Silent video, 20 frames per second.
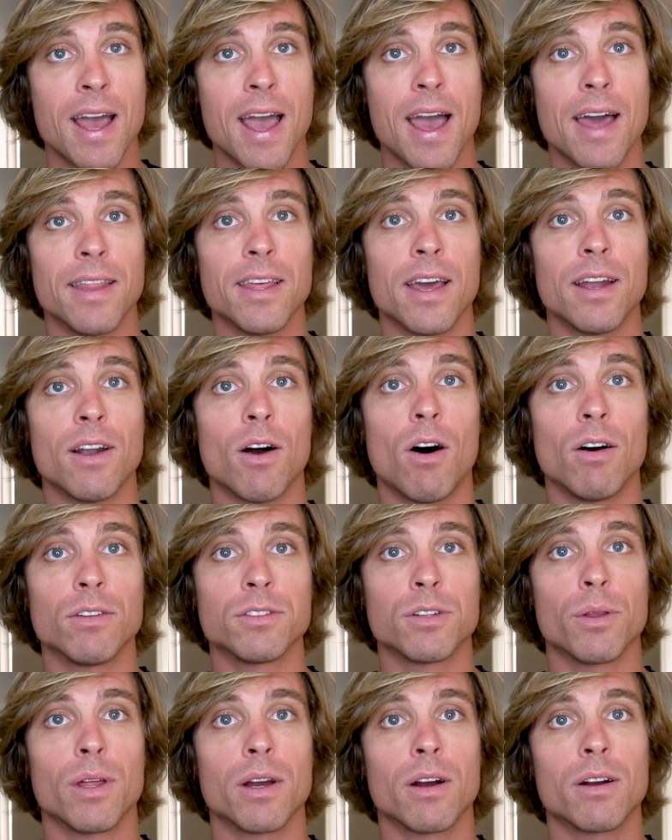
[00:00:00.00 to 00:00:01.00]
And then
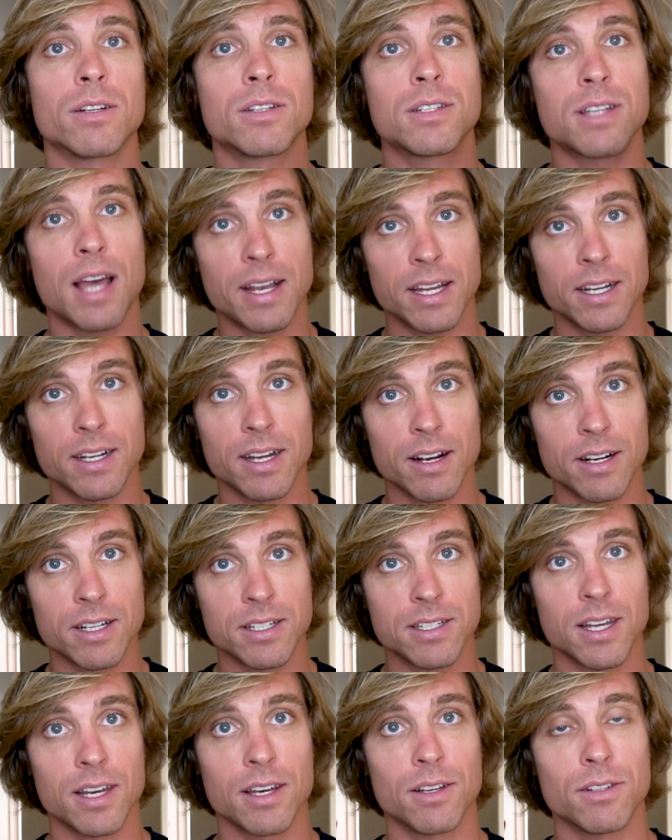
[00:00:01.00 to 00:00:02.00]
also there are secondary
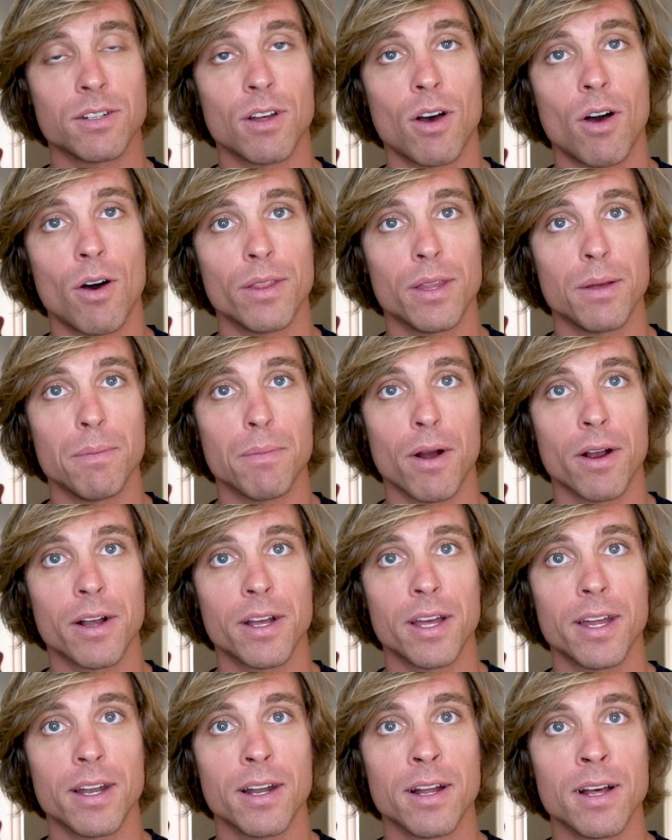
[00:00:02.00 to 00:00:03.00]
sales on the
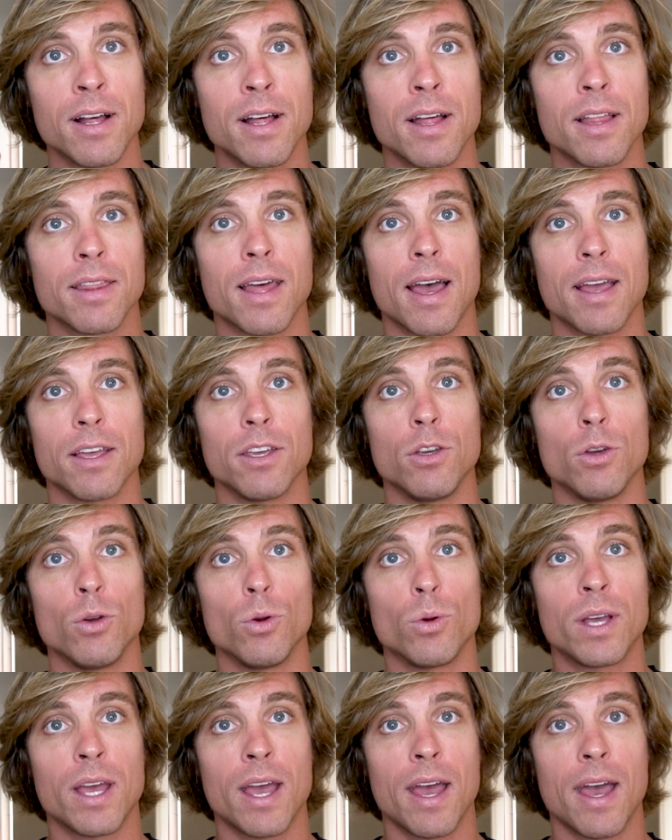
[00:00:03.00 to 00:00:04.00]
market that
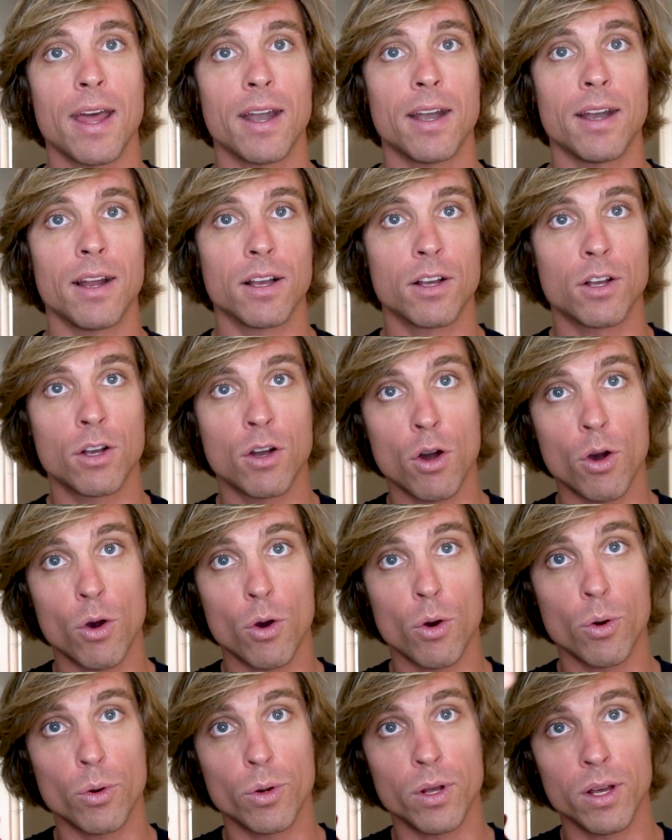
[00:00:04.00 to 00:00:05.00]
you can
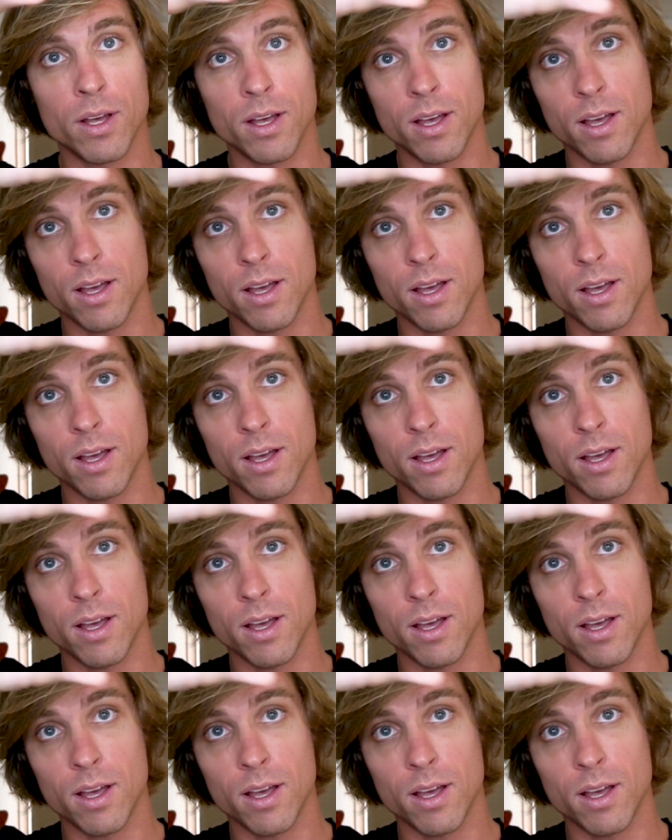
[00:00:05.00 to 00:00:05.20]
code